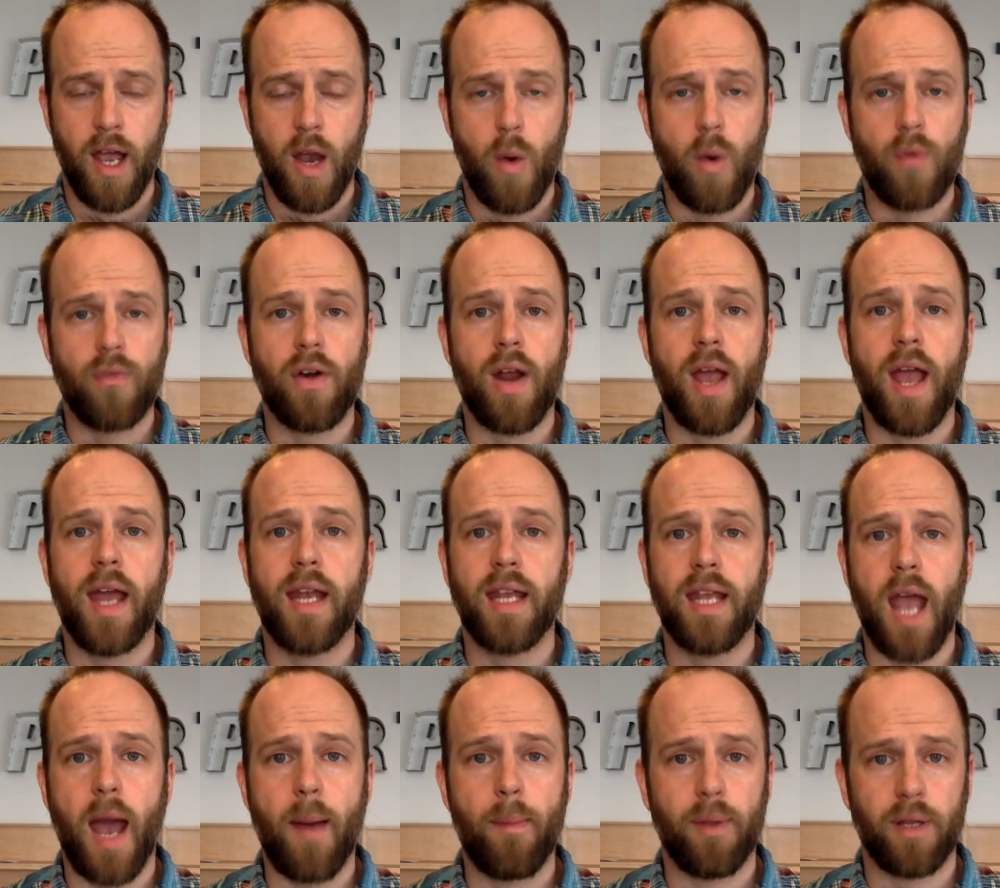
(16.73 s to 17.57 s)
However,
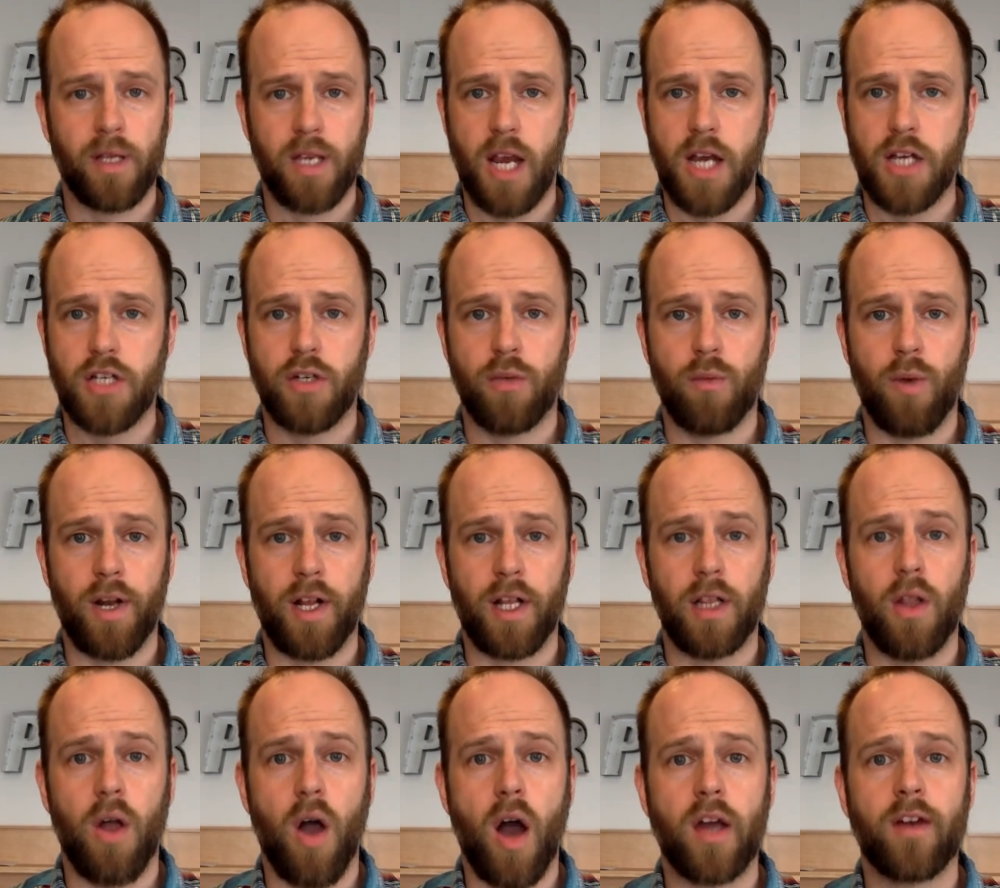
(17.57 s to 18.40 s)
any application
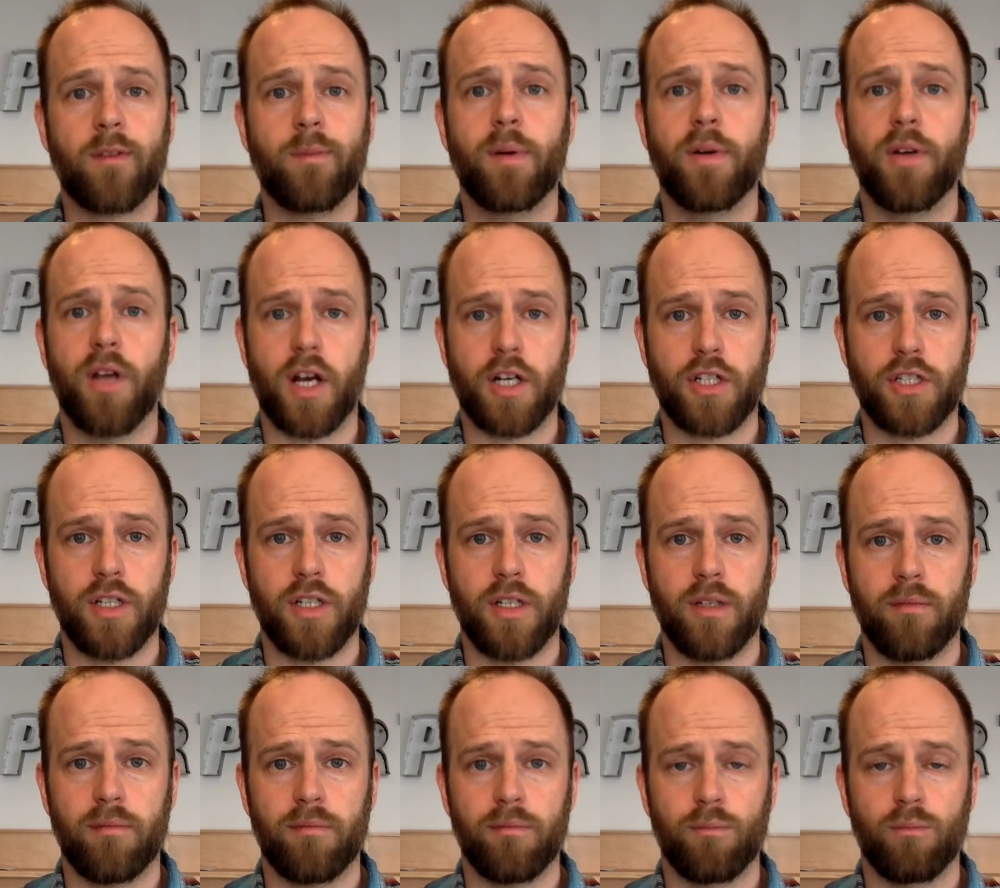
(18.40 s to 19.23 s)
running long out of
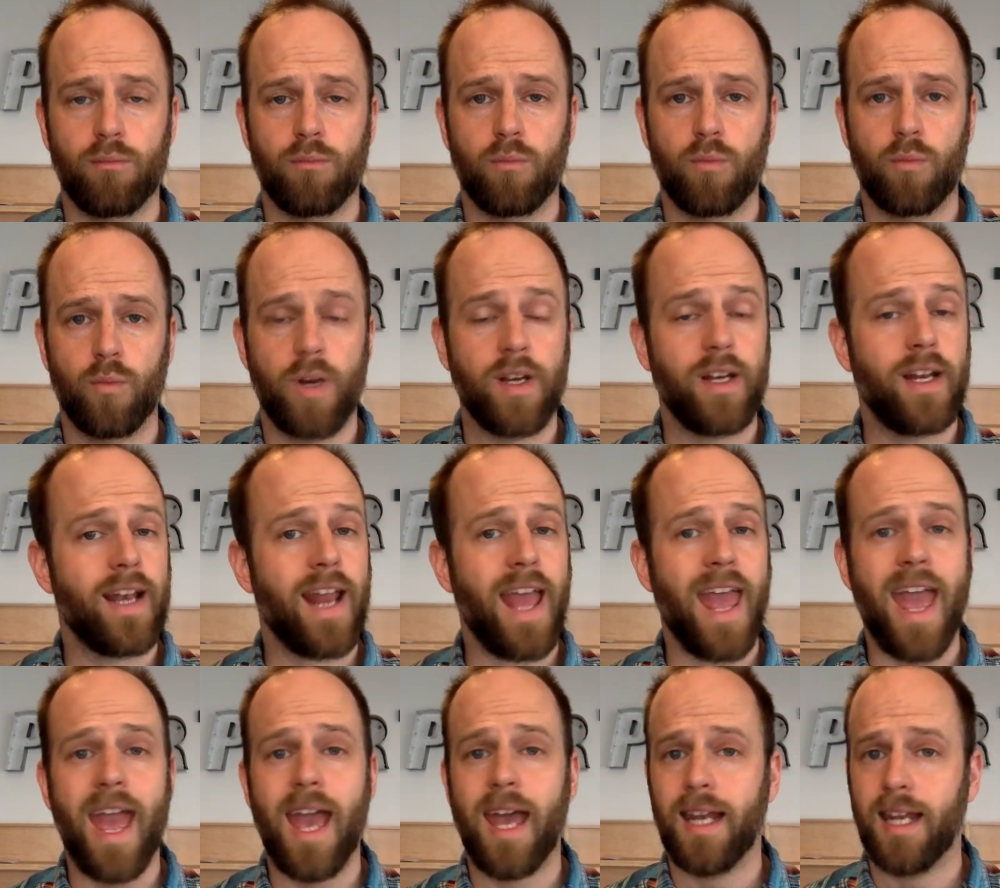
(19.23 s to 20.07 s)
production, written in
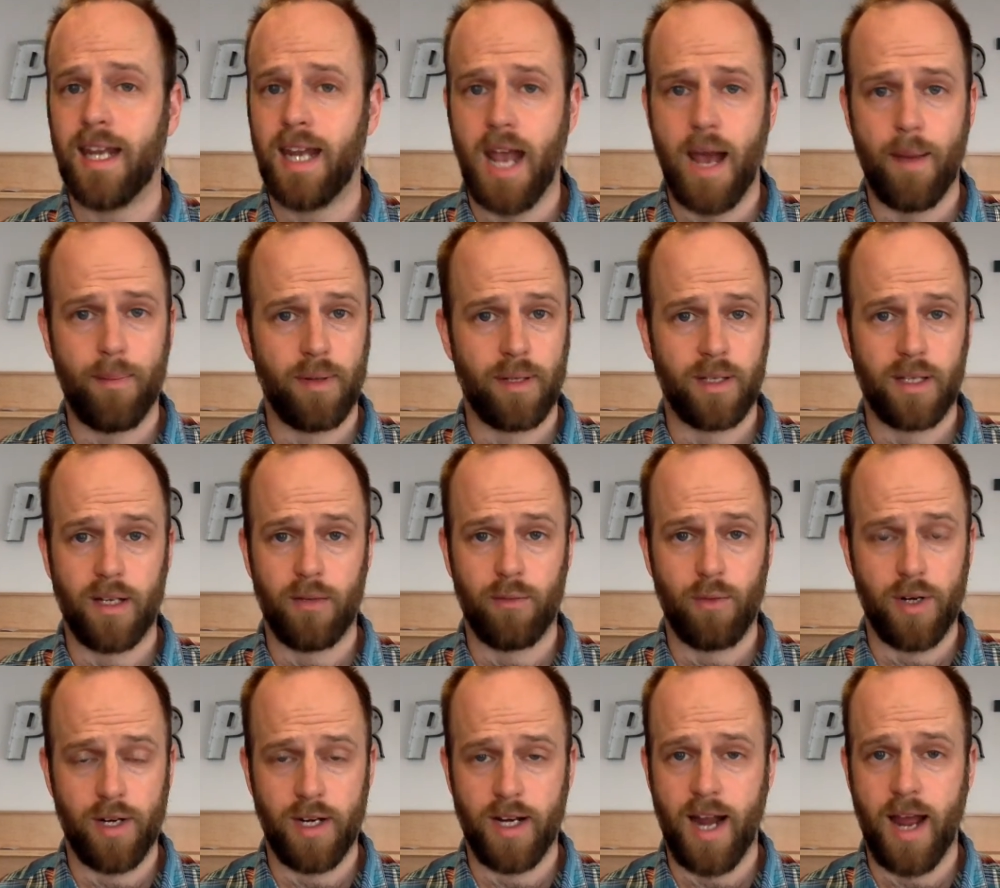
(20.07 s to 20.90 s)

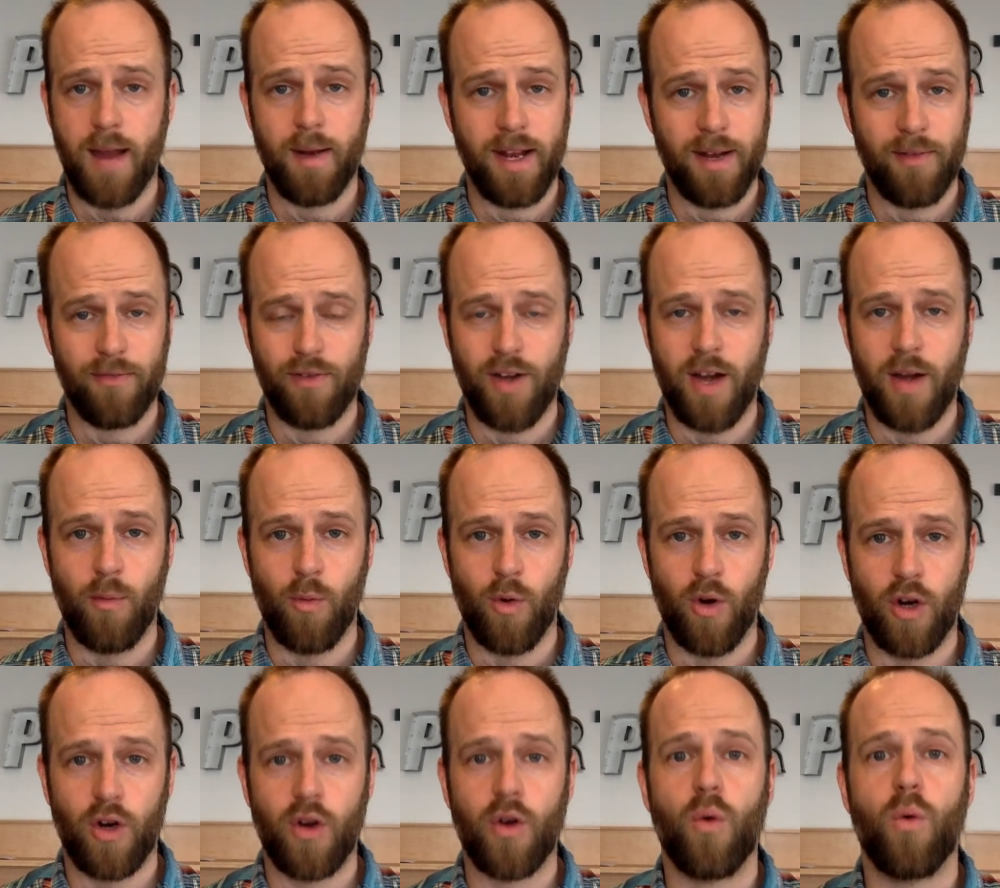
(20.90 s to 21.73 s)
any
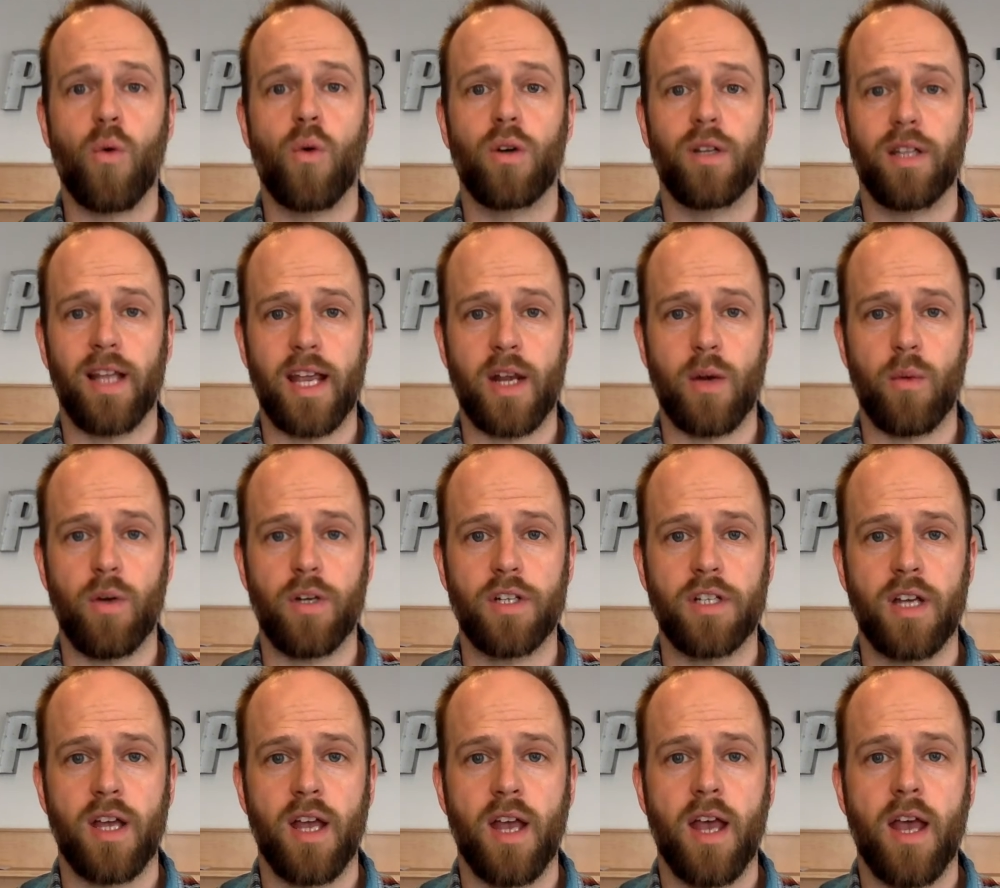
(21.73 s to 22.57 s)
framework or
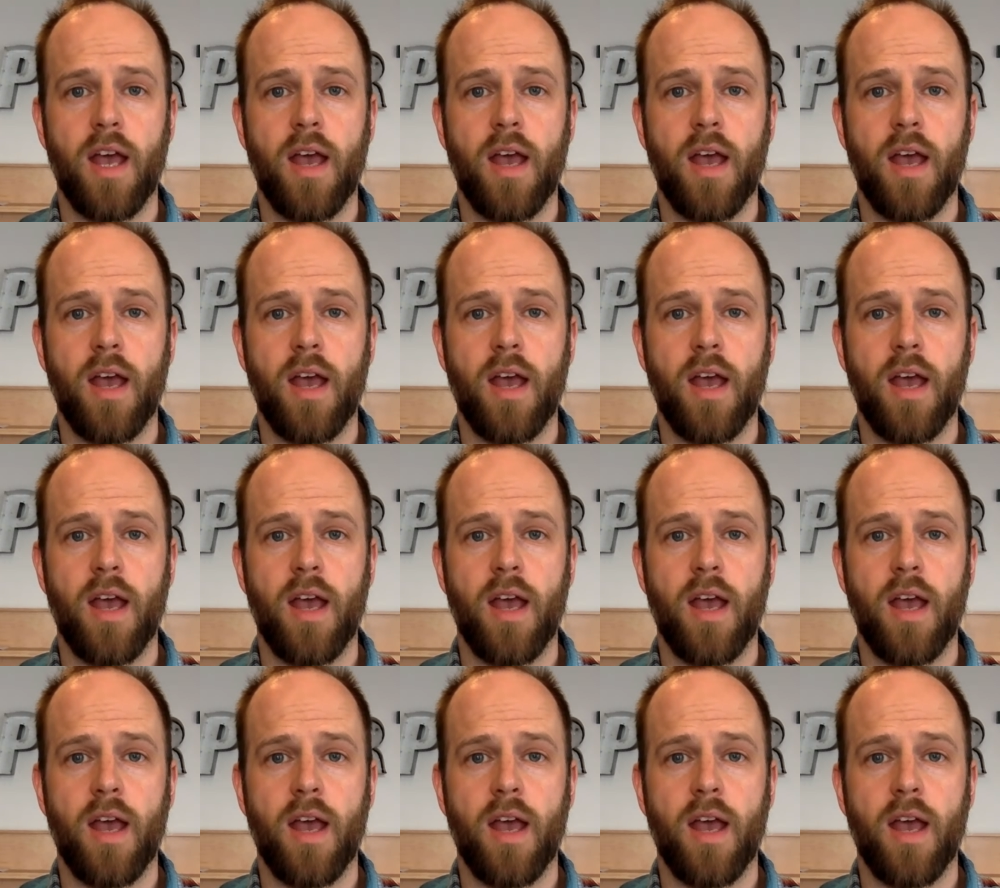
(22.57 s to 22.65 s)
language,